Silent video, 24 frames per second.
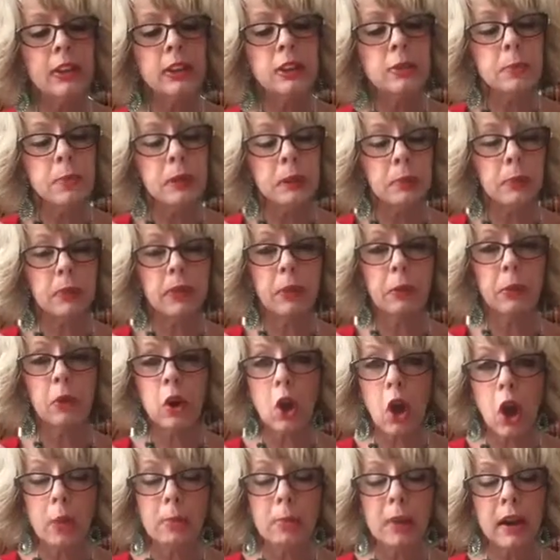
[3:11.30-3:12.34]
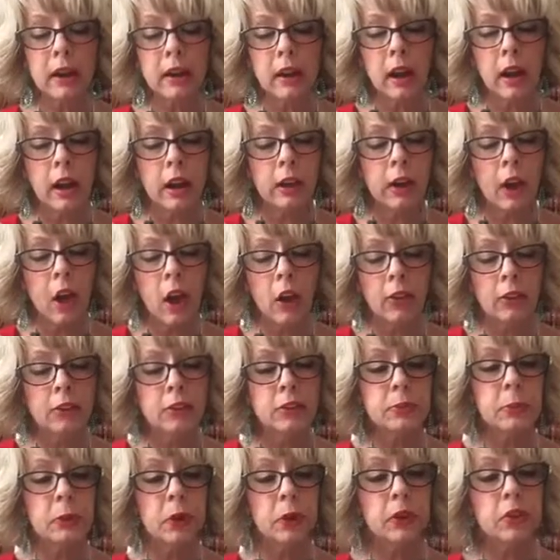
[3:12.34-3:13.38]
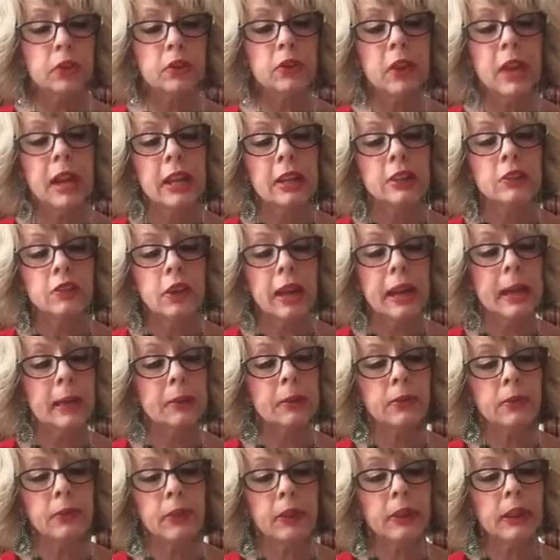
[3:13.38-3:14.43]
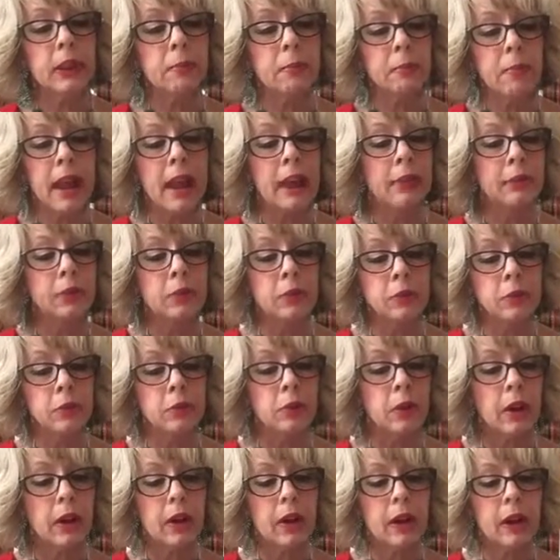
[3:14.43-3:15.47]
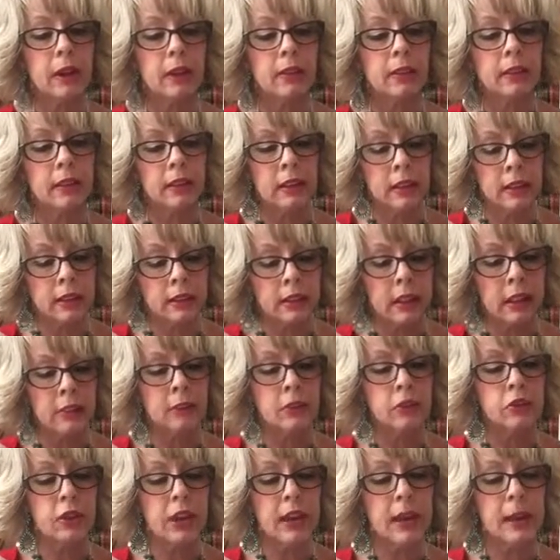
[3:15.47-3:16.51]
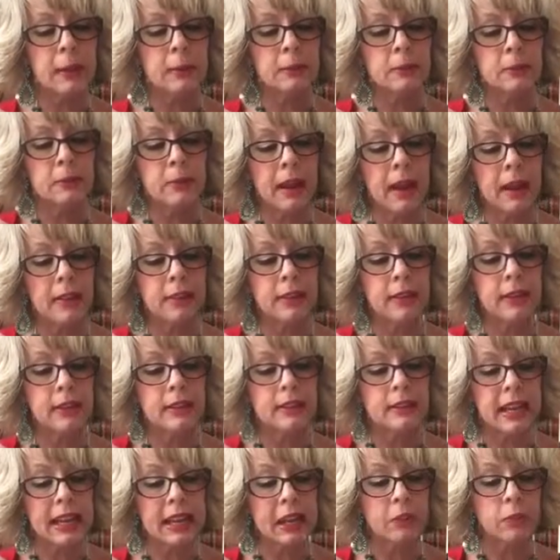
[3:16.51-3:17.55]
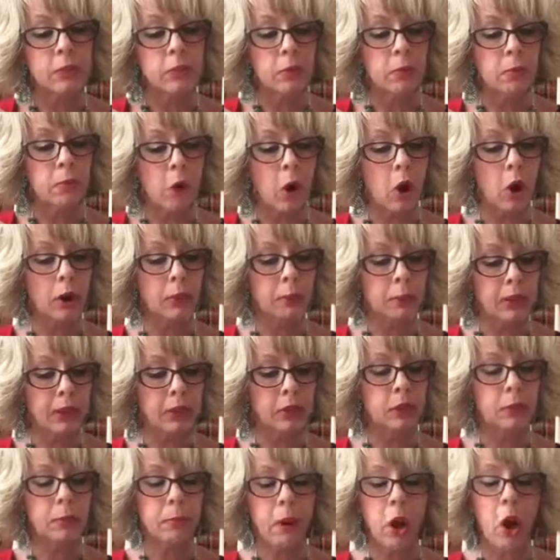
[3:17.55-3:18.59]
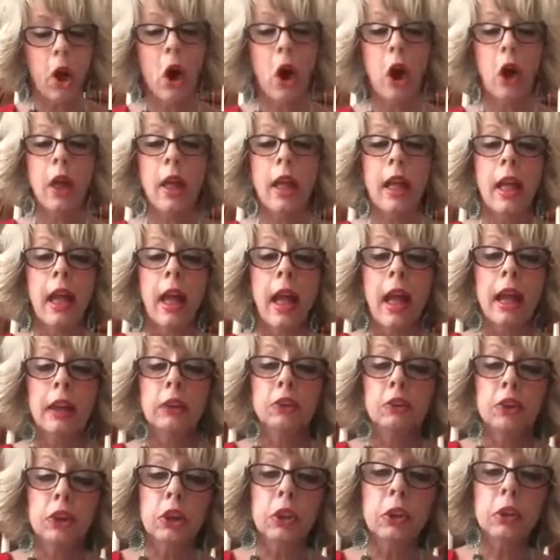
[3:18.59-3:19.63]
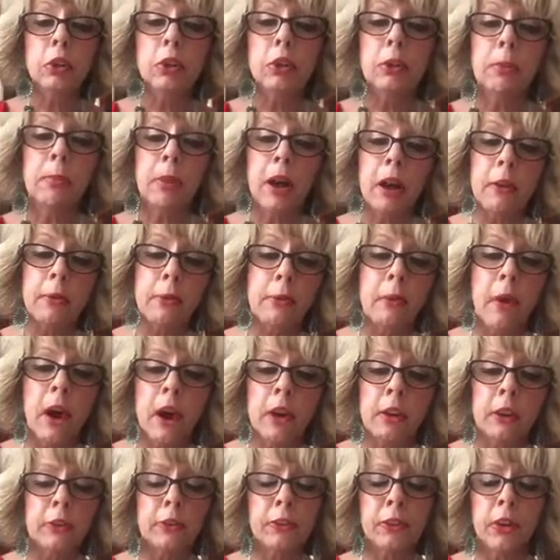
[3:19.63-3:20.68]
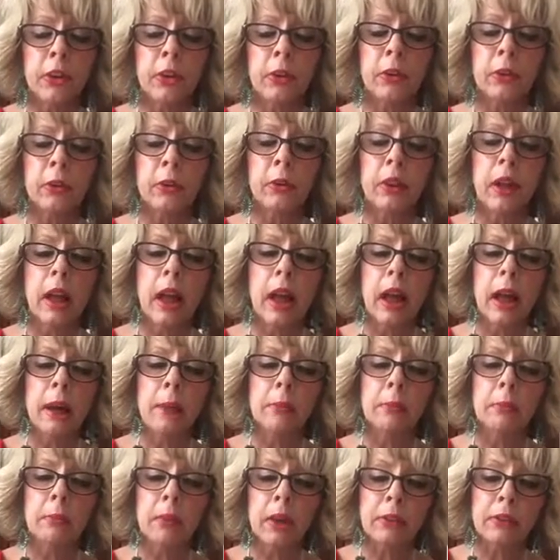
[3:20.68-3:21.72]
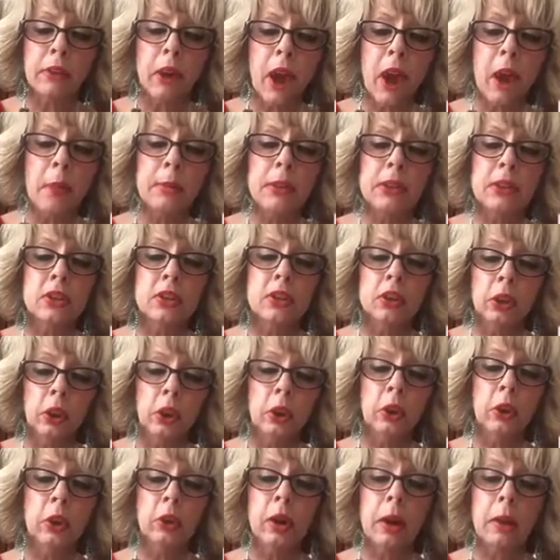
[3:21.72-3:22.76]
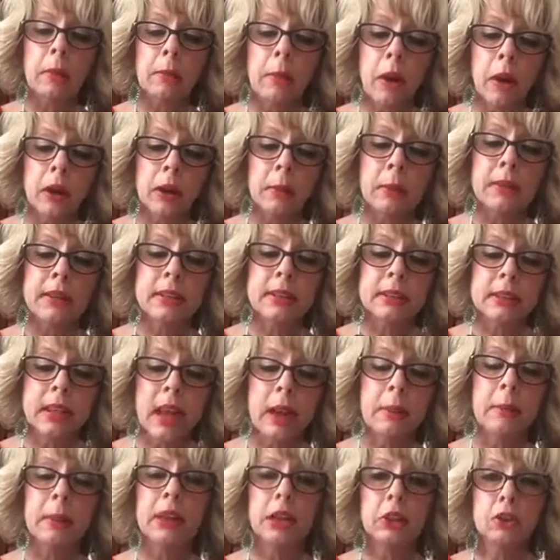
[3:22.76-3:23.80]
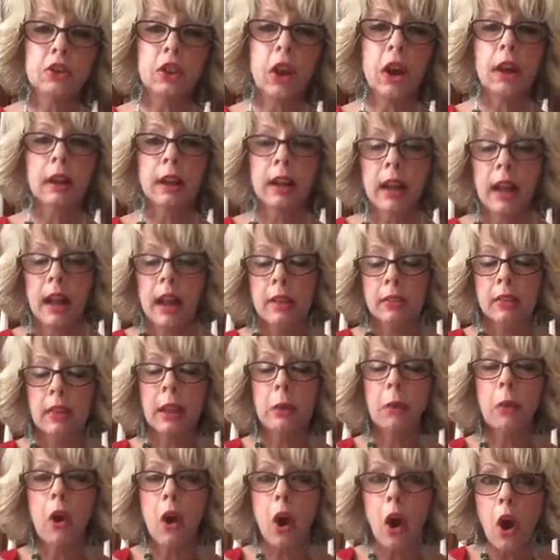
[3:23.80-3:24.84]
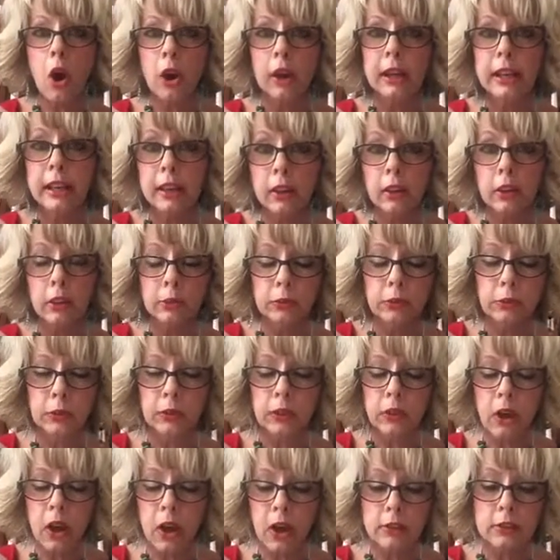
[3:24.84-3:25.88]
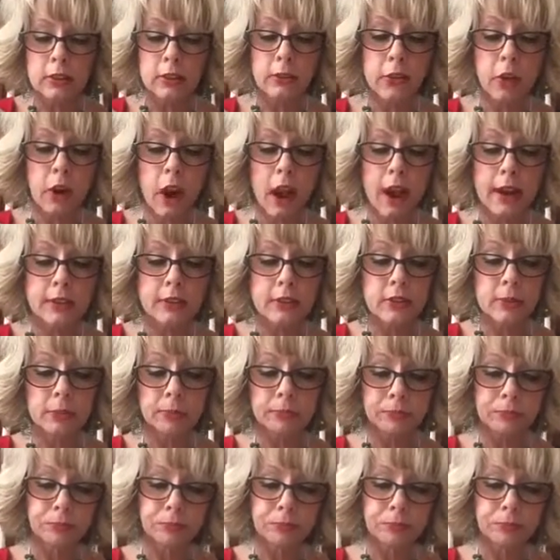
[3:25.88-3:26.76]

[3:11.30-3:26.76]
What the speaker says: people that were called by God, all these martyrs, James, Philip, Matthew, another James, Matthias, Andrew, Mark, Peter, Paul, Jude, Bartholomew, Thomas, Luke, Barnabas, Simon, and John. They were all killed for the cause of Christ.